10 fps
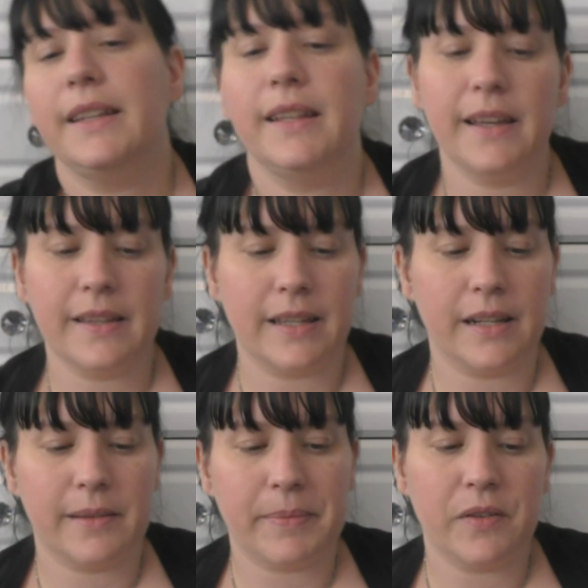in there said
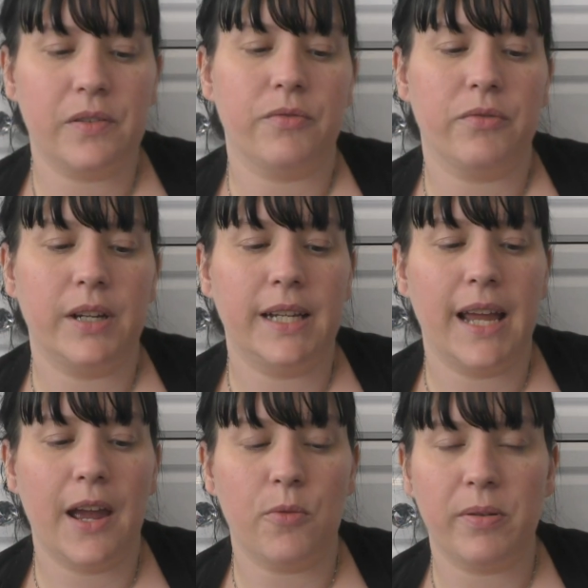it's supposed to really
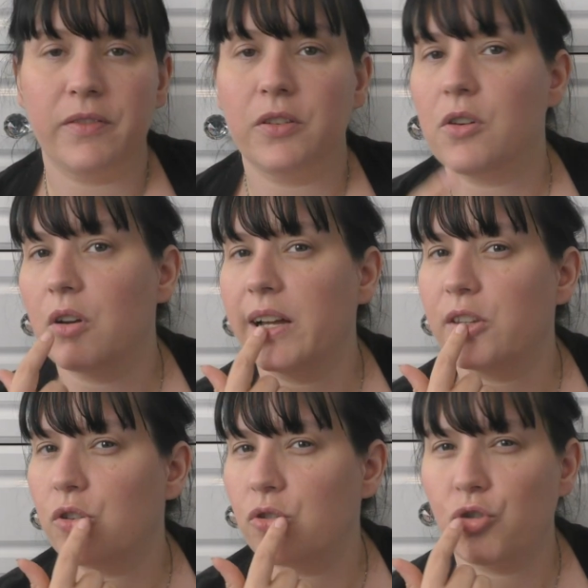help if you've got like
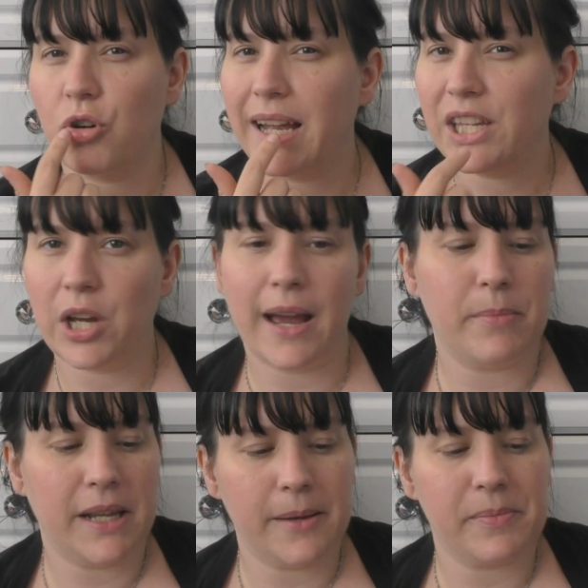dry chapped
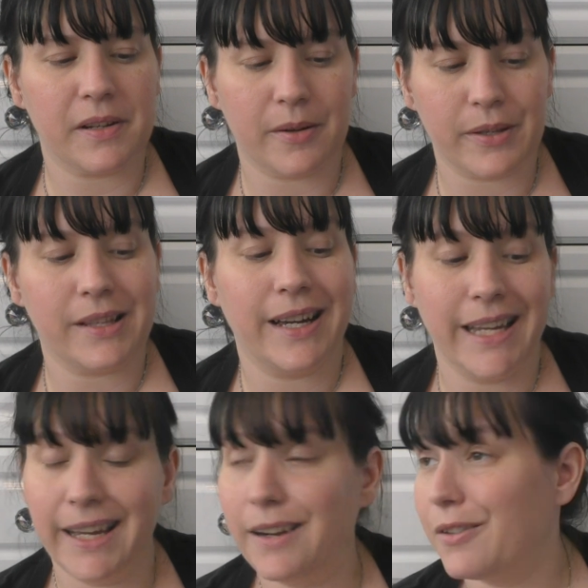lips and I was like
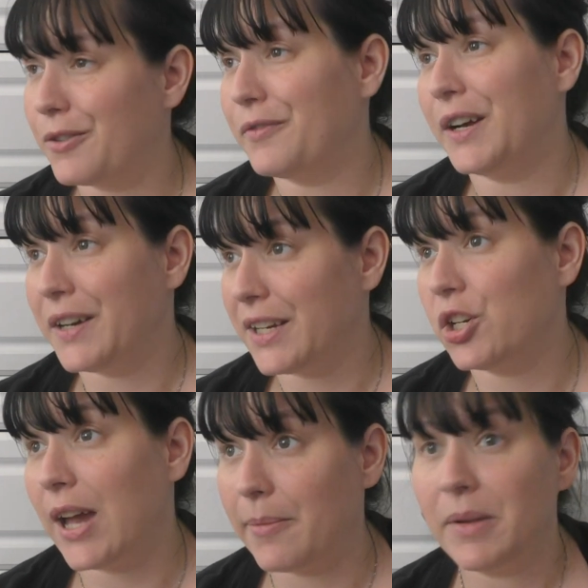yeah I've got very
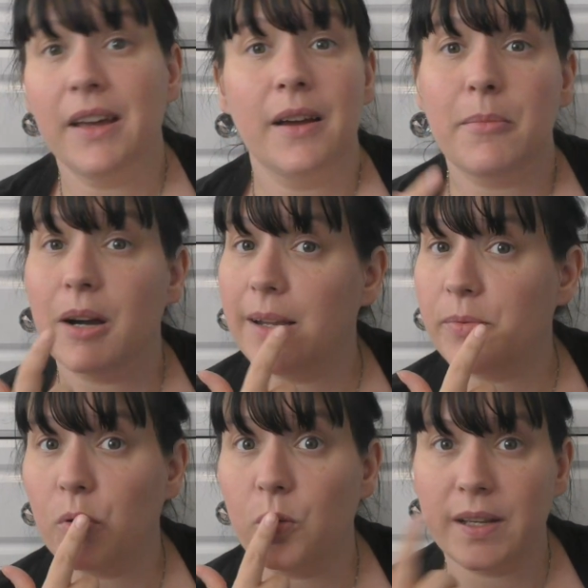chapped my
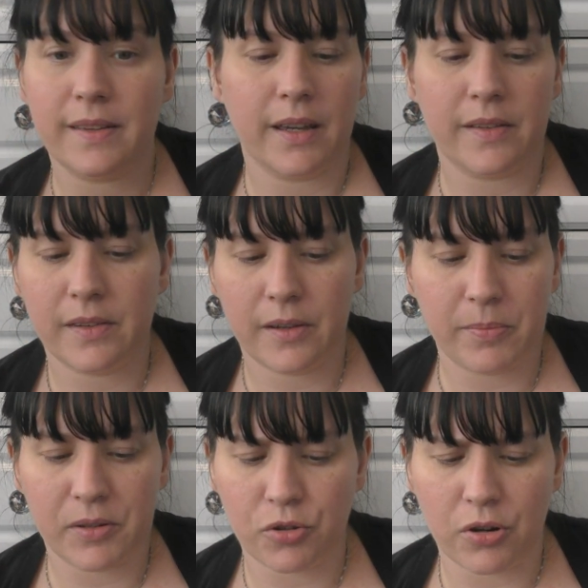lips always get
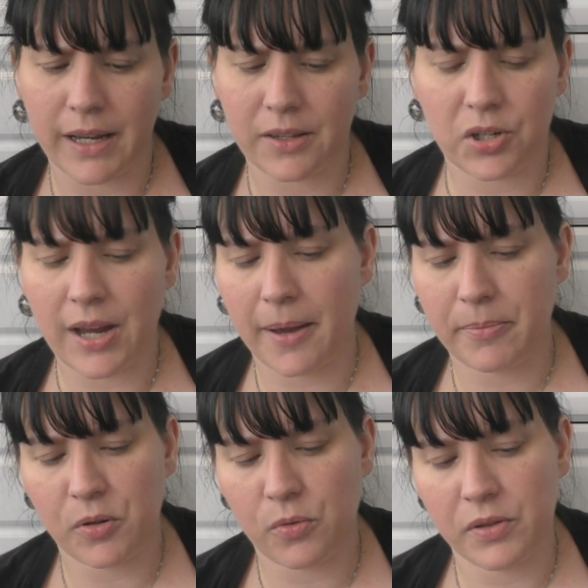super dry and
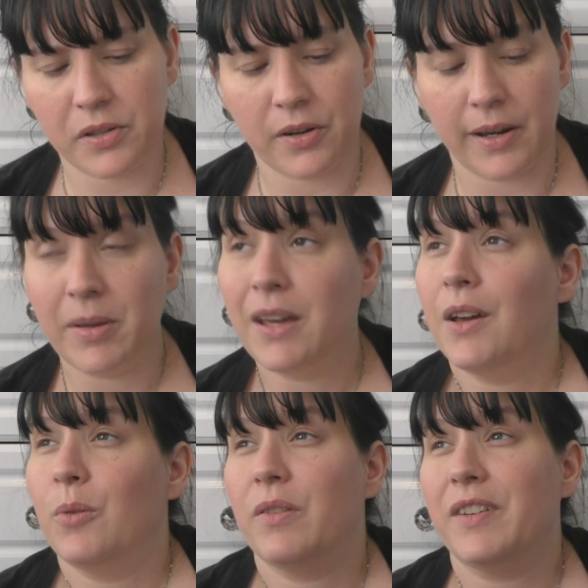chapped all the time
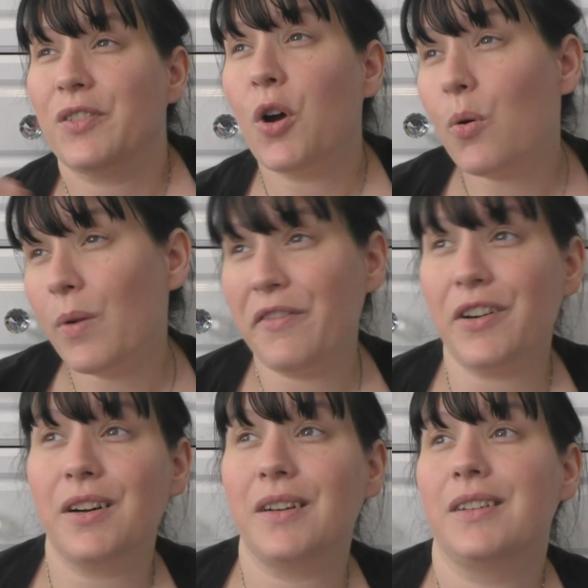whether it's hot
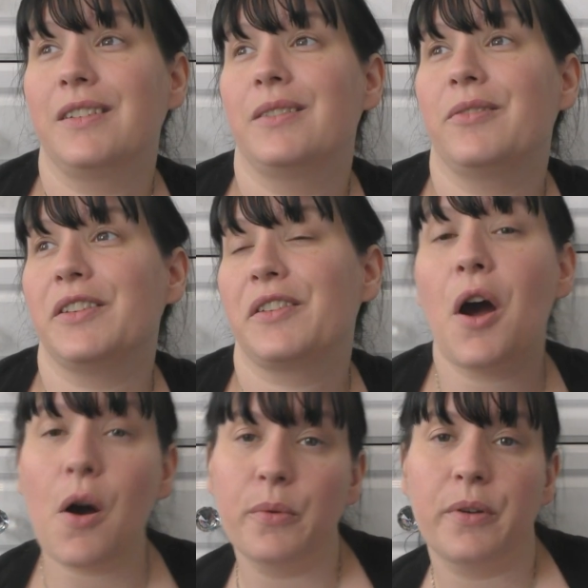weather or it's
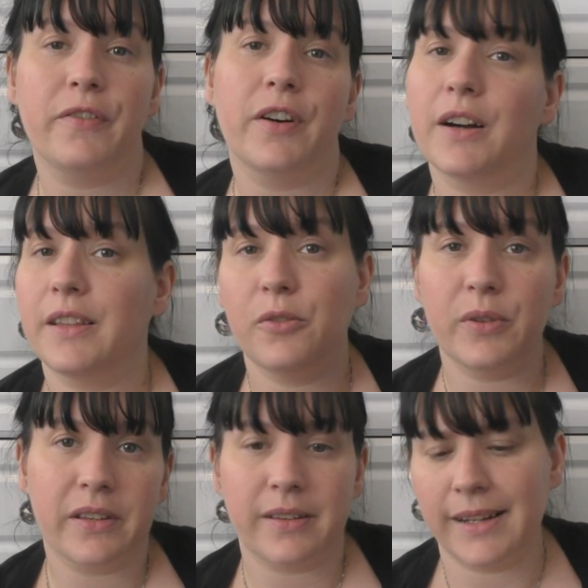cold weather they're
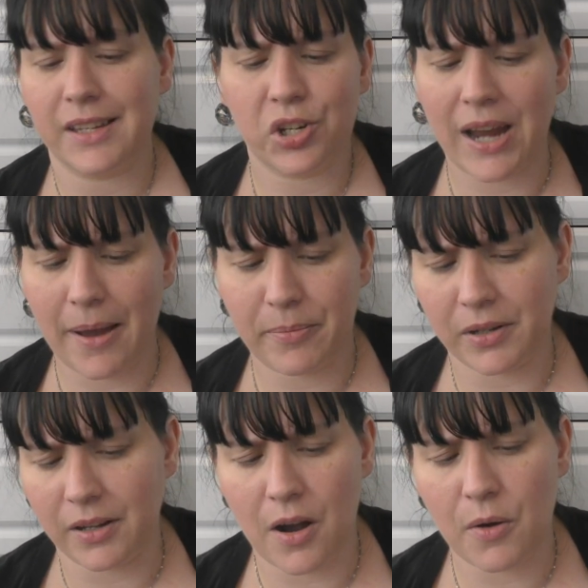always like chapped
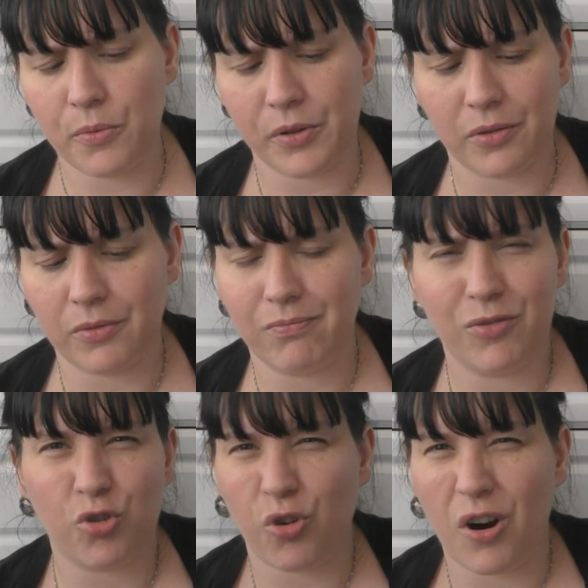and cold and
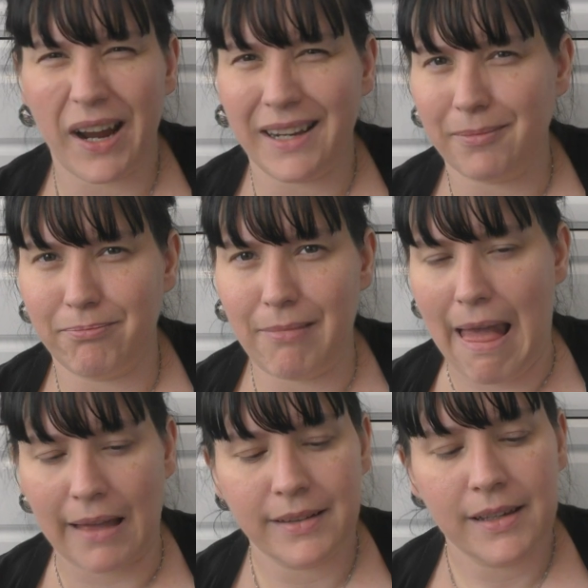dry and
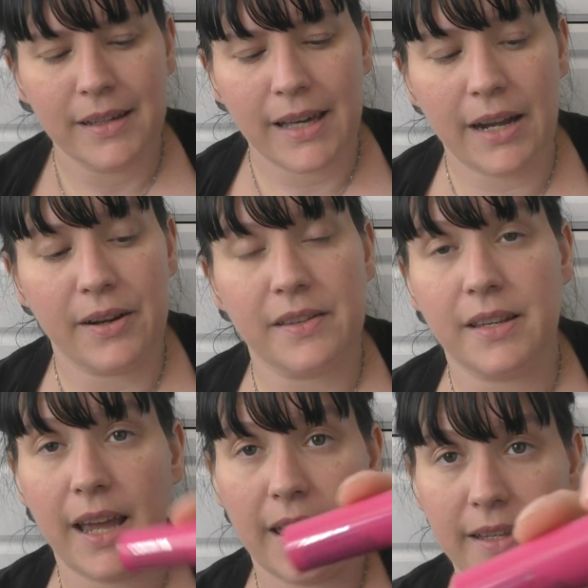there anyway so
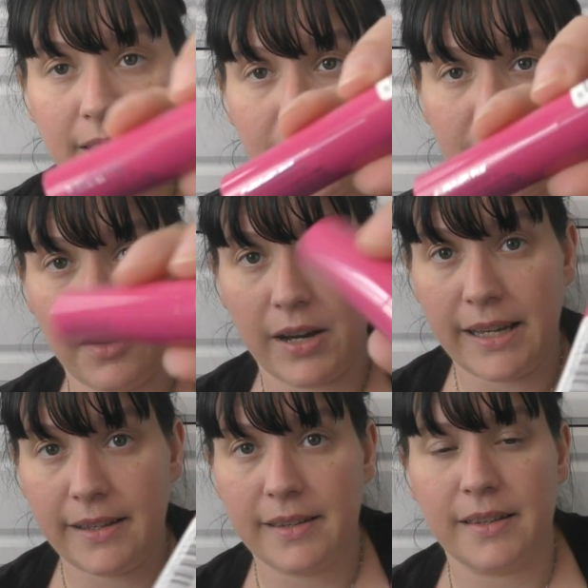yeah this is
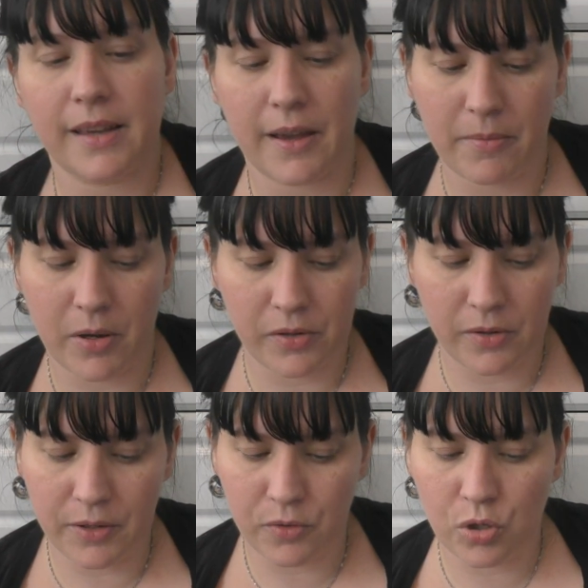nice um, I'll do
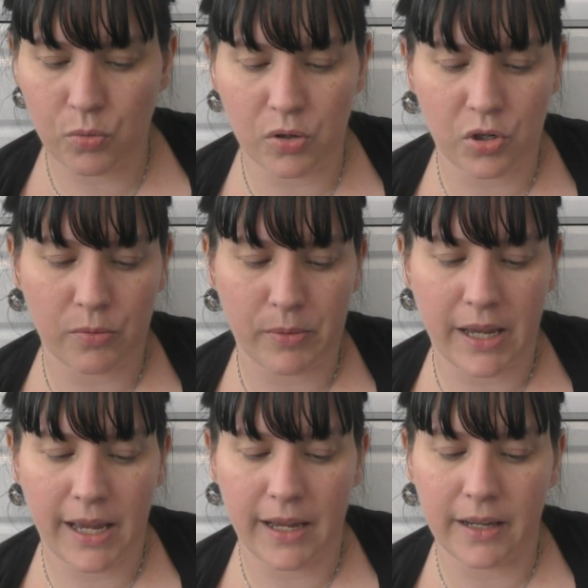a little swatch on my
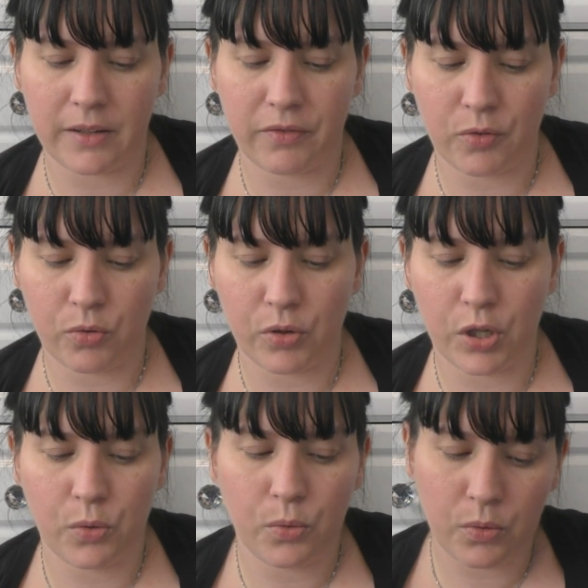hand for
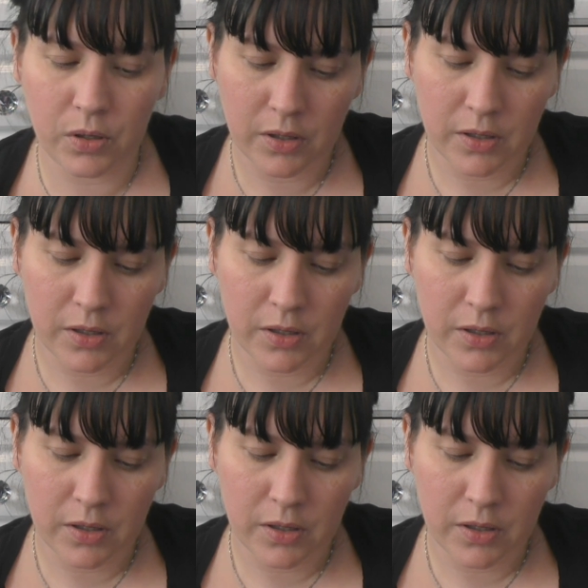you